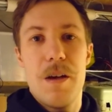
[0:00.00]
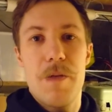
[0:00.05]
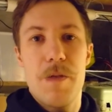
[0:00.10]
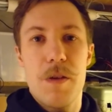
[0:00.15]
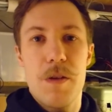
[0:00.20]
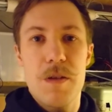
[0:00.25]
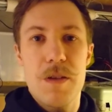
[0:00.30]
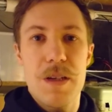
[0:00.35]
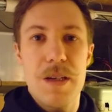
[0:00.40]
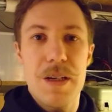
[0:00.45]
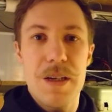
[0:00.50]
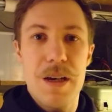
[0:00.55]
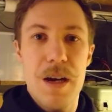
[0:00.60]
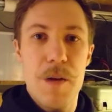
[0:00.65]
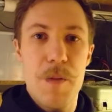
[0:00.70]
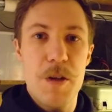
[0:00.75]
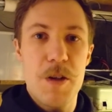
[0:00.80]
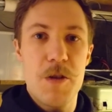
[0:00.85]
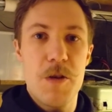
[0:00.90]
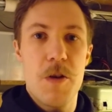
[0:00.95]
of course
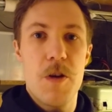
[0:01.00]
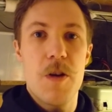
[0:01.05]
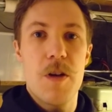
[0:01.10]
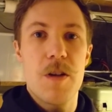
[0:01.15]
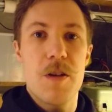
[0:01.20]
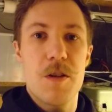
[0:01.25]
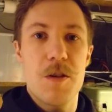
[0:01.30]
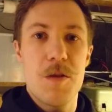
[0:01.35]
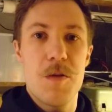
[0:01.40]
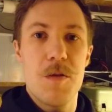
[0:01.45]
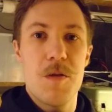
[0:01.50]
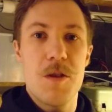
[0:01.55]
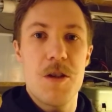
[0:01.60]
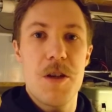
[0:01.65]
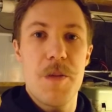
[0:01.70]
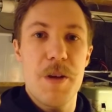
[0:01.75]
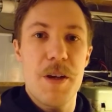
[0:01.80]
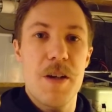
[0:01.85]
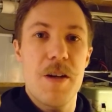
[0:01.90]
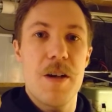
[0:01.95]
a how much you earn
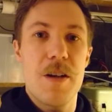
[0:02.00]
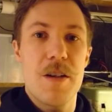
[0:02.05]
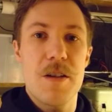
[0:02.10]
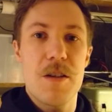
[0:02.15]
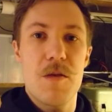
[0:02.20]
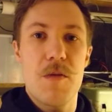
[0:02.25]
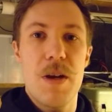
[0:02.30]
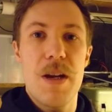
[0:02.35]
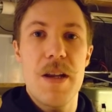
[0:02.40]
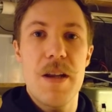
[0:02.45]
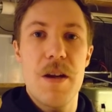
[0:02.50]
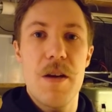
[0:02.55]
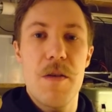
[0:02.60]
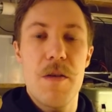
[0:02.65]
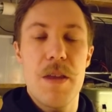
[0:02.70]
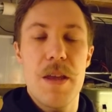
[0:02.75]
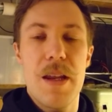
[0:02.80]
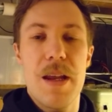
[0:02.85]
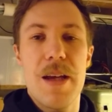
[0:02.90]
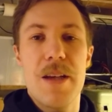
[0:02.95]
to shipping costs
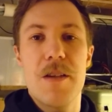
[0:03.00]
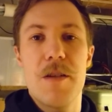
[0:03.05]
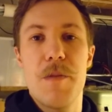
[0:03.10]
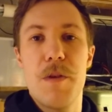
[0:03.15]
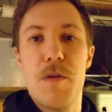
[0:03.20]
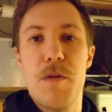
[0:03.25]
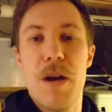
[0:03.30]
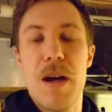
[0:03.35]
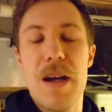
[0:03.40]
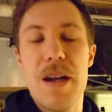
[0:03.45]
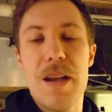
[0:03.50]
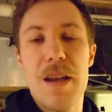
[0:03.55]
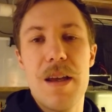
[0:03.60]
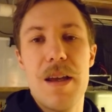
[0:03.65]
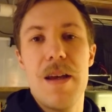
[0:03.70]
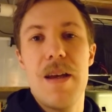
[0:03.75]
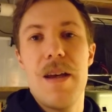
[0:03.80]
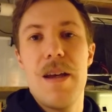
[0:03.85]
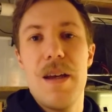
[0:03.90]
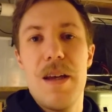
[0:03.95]
ratio that has to be
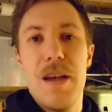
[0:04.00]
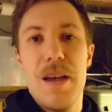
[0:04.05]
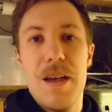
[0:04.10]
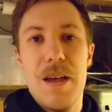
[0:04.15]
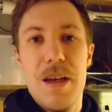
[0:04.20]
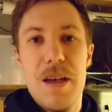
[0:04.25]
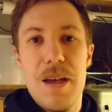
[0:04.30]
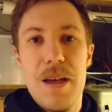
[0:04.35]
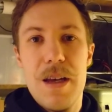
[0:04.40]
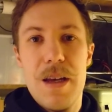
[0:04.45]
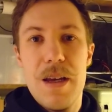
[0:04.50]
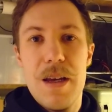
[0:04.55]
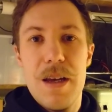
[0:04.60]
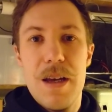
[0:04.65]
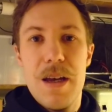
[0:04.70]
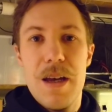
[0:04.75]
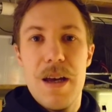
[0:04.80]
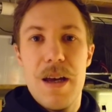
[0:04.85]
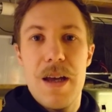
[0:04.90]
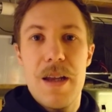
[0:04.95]
right.
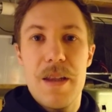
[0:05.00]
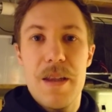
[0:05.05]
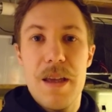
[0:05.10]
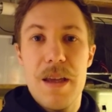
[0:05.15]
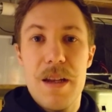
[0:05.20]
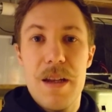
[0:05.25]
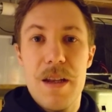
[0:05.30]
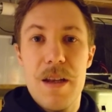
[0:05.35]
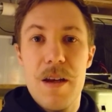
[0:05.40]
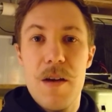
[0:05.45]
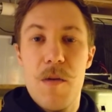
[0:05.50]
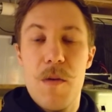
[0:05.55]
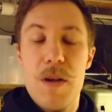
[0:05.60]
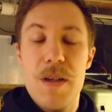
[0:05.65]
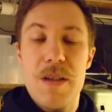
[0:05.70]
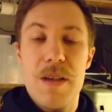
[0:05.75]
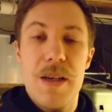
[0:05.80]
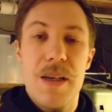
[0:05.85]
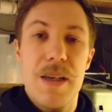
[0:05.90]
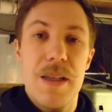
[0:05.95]
And then
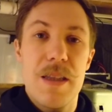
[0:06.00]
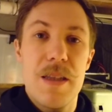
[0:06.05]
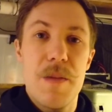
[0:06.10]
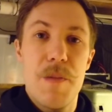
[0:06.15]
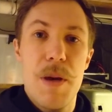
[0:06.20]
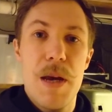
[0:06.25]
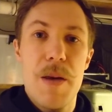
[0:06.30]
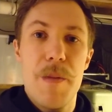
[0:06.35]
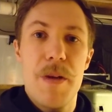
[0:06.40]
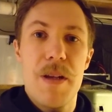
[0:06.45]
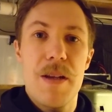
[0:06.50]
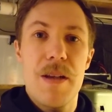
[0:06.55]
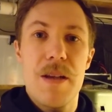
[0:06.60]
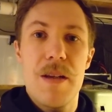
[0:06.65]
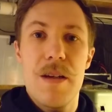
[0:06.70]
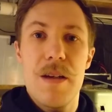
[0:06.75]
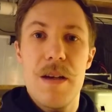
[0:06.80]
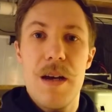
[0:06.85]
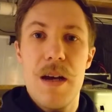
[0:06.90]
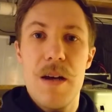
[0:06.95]
uh, once I get the
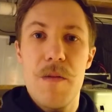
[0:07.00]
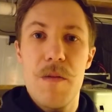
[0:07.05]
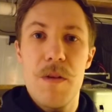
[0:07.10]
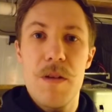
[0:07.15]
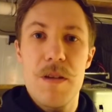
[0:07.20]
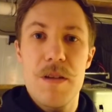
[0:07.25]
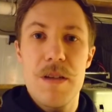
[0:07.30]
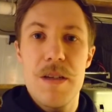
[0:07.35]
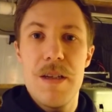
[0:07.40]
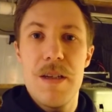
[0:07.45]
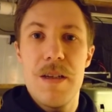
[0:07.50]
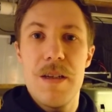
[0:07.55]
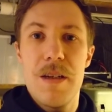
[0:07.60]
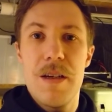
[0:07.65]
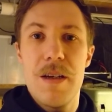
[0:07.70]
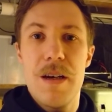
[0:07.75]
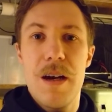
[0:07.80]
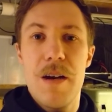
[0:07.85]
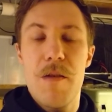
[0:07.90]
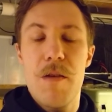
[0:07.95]
payment, uh, I will
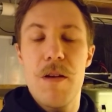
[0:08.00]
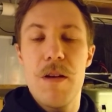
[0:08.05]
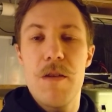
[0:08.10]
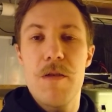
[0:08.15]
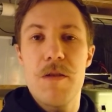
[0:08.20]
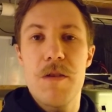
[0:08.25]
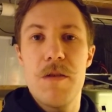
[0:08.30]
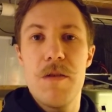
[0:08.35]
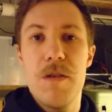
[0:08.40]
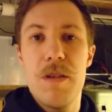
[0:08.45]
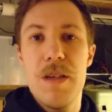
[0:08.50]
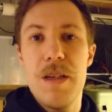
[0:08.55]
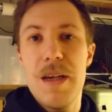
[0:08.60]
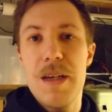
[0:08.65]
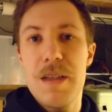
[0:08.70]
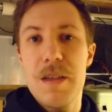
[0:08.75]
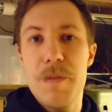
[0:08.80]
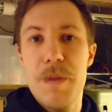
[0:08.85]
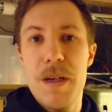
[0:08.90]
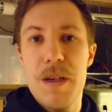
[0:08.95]
see uh, how close to
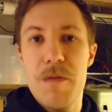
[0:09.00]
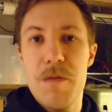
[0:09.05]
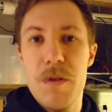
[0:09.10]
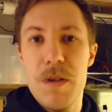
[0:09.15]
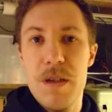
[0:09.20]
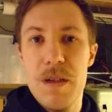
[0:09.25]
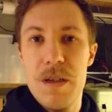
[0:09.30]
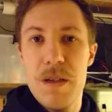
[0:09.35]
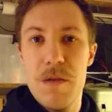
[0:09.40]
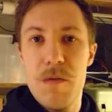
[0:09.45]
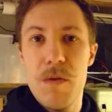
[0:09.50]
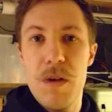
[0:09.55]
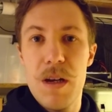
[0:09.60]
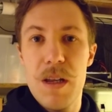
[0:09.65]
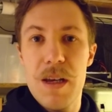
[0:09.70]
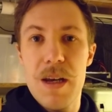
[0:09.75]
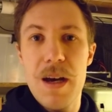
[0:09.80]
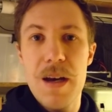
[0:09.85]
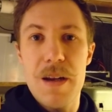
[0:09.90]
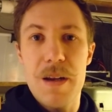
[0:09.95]
the estimate we
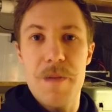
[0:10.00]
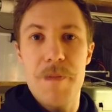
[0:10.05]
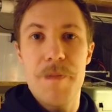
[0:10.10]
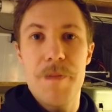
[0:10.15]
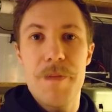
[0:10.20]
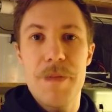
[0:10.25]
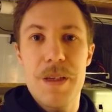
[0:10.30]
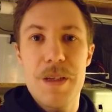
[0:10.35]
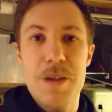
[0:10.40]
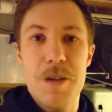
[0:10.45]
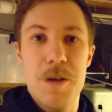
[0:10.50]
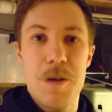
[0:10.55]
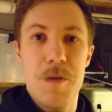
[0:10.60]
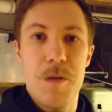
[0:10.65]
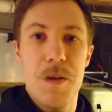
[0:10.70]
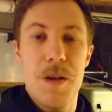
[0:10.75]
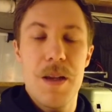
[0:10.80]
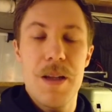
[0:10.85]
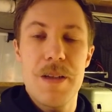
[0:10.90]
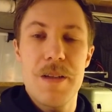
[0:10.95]
really got.
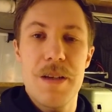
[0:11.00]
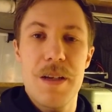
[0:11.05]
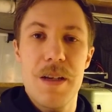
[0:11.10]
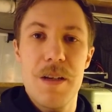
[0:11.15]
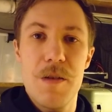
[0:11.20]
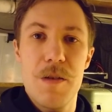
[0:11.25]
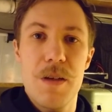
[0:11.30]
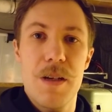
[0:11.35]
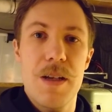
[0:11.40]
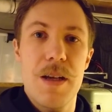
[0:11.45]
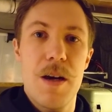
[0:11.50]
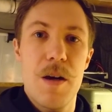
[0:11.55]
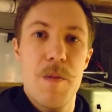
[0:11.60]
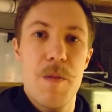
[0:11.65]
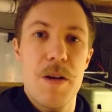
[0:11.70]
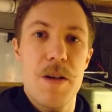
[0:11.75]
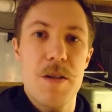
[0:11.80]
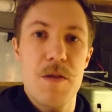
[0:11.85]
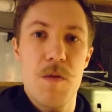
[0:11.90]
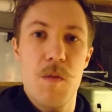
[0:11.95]
So let's take a look at
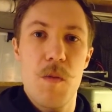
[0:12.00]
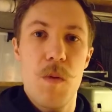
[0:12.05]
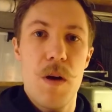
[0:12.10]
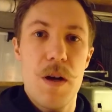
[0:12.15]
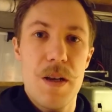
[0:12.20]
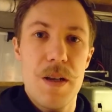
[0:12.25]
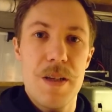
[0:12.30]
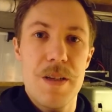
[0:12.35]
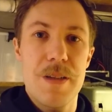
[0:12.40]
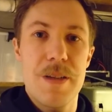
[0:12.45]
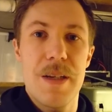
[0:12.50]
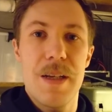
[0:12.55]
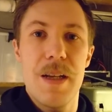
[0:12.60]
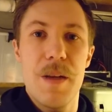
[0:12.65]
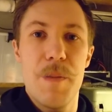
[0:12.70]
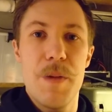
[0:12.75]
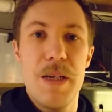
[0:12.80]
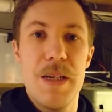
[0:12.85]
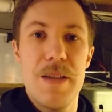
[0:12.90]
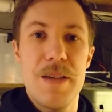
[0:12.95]
how much one
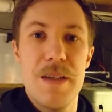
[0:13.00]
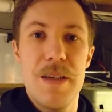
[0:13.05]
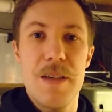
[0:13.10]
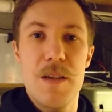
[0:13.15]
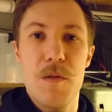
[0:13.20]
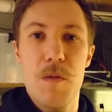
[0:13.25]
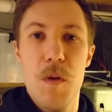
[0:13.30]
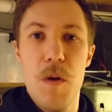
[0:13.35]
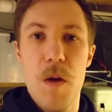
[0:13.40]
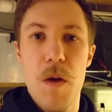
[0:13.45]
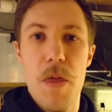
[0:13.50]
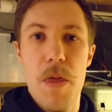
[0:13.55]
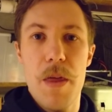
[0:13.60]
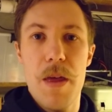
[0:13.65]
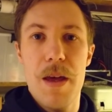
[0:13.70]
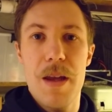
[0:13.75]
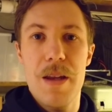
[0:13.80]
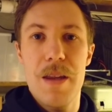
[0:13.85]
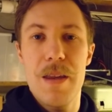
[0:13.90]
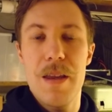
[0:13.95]
single P C is
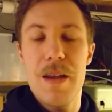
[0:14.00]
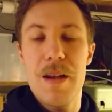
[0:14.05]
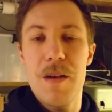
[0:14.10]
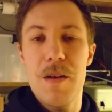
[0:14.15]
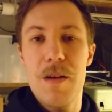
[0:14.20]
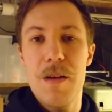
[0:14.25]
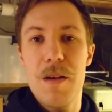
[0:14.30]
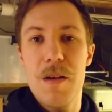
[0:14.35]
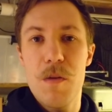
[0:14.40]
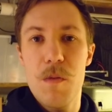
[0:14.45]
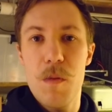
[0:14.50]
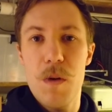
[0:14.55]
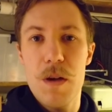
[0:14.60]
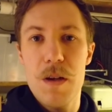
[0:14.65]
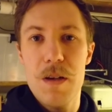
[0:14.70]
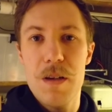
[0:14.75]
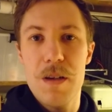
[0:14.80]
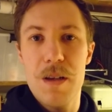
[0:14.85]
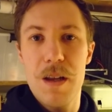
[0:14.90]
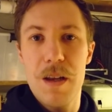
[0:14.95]
worth, and then
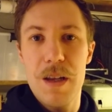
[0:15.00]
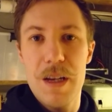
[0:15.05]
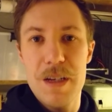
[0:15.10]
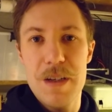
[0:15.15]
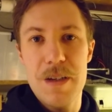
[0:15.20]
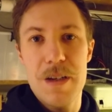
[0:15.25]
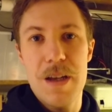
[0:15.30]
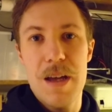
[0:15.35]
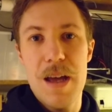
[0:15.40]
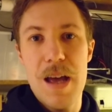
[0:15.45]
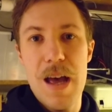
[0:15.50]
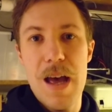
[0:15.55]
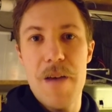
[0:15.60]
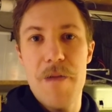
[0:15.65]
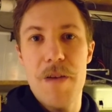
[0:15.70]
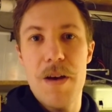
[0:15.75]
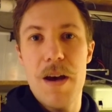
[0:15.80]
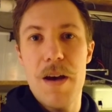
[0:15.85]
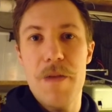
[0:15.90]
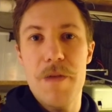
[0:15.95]
what collection I
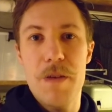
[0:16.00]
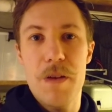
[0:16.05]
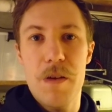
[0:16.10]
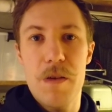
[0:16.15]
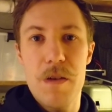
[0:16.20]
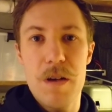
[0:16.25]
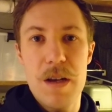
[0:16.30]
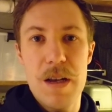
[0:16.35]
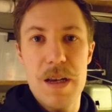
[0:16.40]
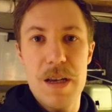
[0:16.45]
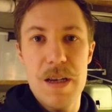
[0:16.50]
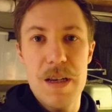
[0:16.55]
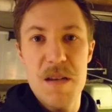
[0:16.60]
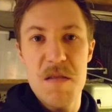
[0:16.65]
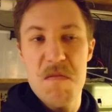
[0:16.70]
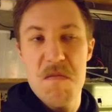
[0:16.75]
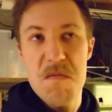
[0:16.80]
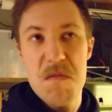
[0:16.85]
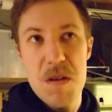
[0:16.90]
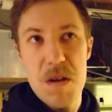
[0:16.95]
have after
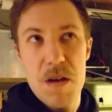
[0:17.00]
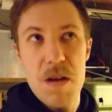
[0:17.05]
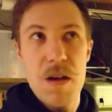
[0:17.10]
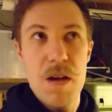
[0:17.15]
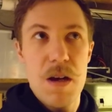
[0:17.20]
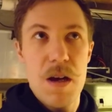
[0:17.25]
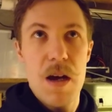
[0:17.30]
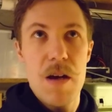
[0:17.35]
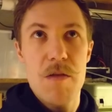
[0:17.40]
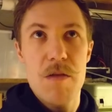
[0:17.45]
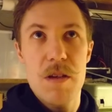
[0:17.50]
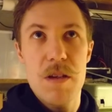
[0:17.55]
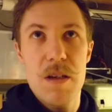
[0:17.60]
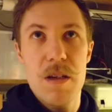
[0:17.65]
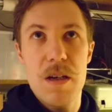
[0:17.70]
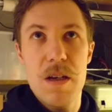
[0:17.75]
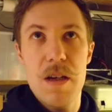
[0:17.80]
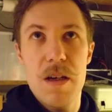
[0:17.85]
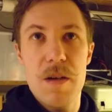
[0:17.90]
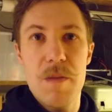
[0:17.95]
a, I
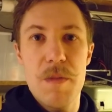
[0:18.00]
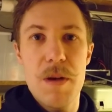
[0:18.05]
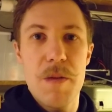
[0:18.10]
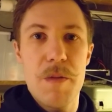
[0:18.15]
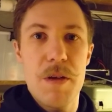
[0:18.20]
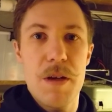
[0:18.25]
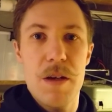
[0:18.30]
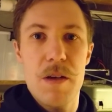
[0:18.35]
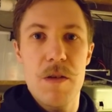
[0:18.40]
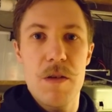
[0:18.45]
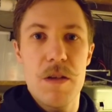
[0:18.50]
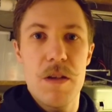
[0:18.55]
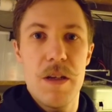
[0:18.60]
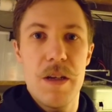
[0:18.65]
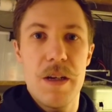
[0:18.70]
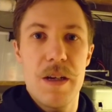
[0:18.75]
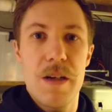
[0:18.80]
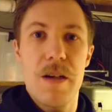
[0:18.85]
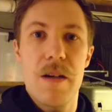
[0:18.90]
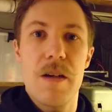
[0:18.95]
would say uh, maybe a
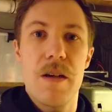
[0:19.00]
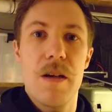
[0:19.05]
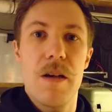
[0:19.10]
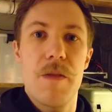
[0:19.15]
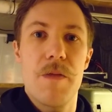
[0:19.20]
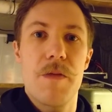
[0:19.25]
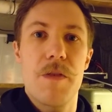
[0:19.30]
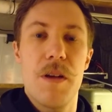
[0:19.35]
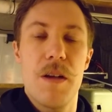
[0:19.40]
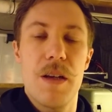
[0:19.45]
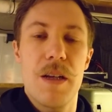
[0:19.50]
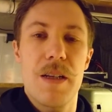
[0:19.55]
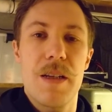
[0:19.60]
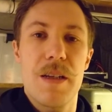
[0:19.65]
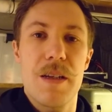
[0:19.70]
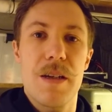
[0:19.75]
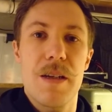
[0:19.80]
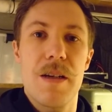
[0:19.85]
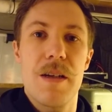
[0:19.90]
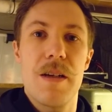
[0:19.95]
good year of
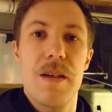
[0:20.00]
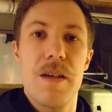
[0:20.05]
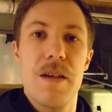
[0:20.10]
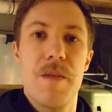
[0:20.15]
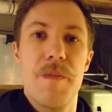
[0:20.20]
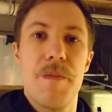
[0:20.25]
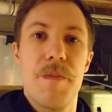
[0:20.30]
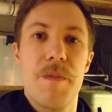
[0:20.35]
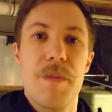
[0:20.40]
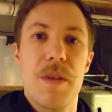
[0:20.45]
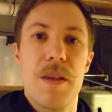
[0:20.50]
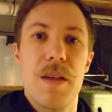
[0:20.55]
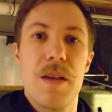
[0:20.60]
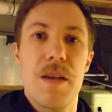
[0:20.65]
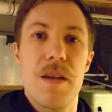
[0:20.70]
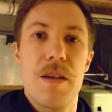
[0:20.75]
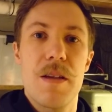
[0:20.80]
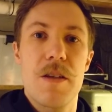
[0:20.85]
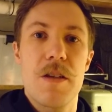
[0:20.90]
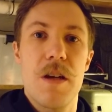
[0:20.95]
collecting uh,
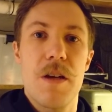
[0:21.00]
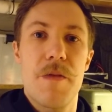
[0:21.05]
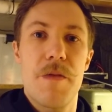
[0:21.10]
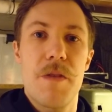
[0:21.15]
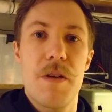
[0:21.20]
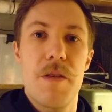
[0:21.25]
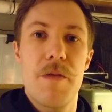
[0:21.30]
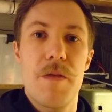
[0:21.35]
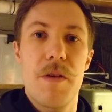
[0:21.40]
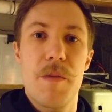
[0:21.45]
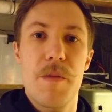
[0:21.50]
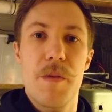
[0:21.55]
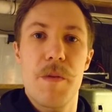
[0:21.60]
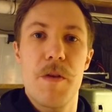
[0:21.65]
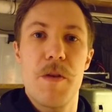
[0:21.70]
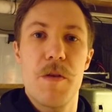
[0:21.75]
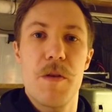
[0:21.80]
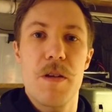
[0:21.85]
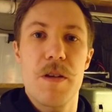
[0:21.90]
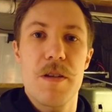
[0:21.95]
stuff
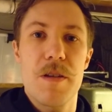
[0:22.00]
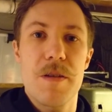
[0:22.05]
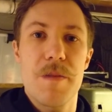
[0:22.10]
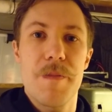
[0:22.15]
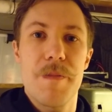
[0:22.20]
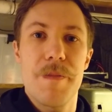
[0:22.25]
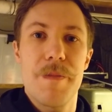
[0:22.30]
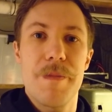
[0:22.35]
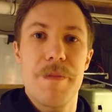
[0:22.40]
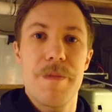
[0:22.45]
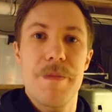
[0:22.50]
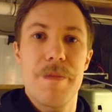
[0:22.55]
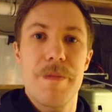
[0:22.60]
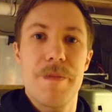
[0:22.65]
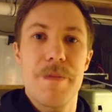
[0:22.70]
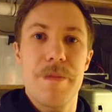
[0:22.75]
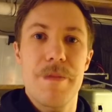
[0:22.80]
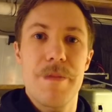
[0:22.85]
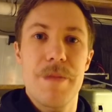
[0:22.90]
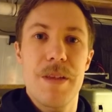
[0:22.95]
from computers.
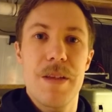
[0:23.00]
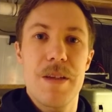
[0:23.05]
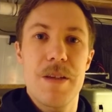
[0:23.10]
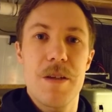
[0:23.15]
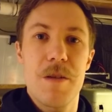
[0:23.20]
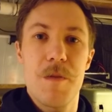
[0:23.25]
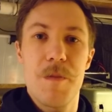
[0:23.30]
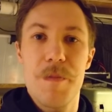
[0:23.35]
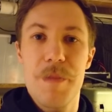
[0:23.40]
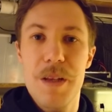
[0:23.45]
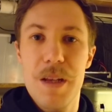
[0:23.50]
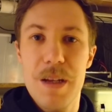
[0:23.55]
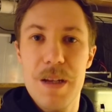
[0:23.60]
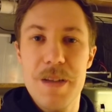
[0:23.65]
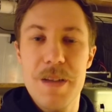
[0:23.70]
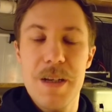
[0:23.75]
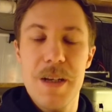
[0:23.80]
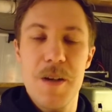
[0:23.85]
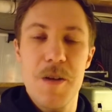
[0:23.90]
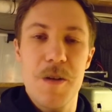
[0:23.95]
So
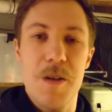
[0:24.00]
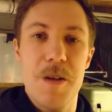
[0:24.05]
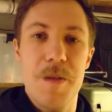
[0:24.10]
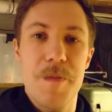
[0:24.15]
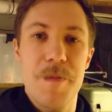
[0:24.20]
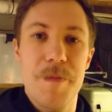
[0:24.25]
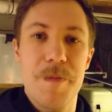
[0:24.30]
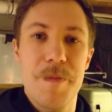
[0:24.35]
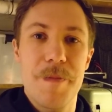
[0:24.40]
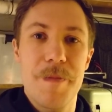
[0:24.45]
let's take a look.